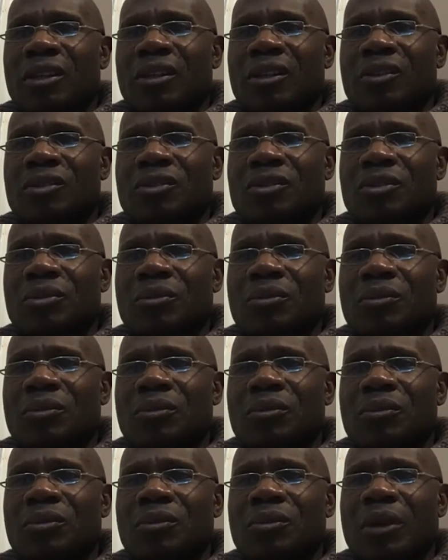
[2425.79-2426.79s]
that you
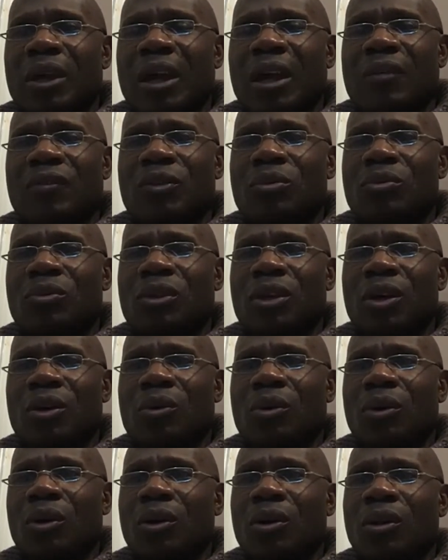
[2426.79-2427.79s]
you have. You
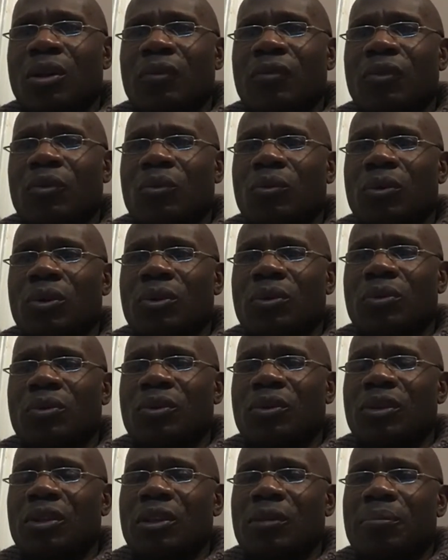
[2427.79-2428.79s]
know all of the
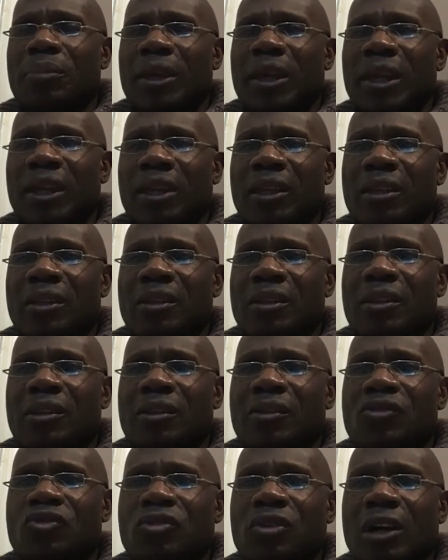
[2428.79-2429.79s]
wounds and the pain and
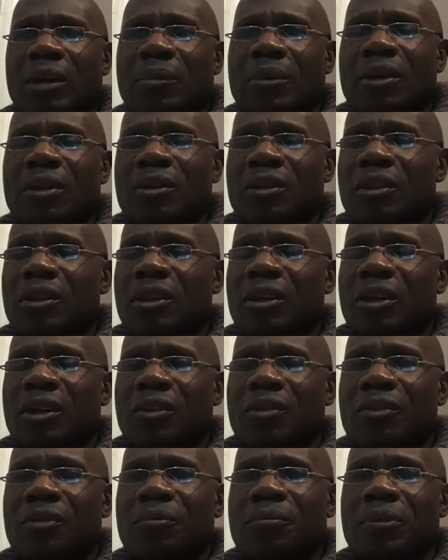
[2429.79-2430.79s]
the trauma that the
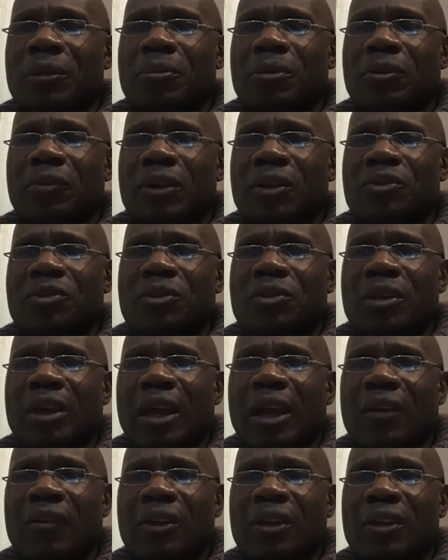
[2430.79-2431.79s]
other people around you
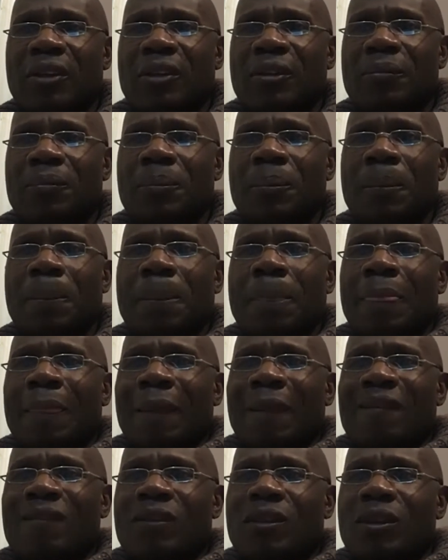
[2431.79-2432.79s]
carry in them.
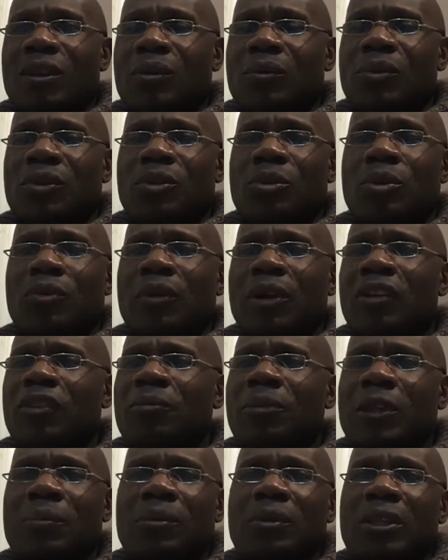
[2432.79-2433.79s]
You know, when you arrest
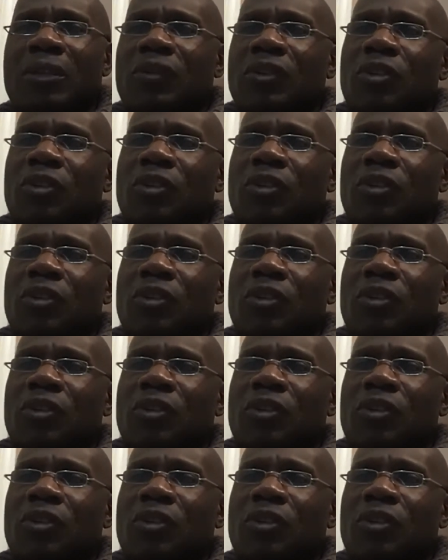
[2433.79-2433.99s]
people,